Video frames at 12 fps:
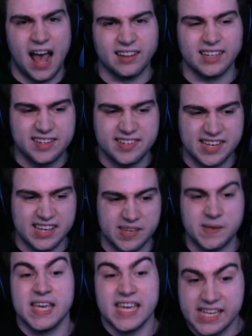
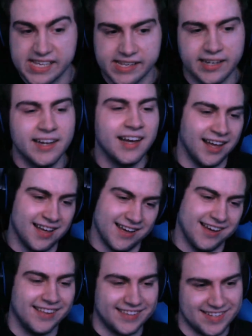Galaxy E.
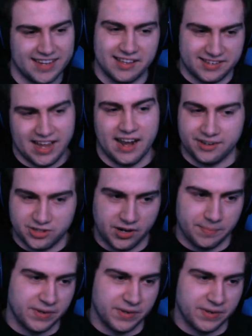it's kind of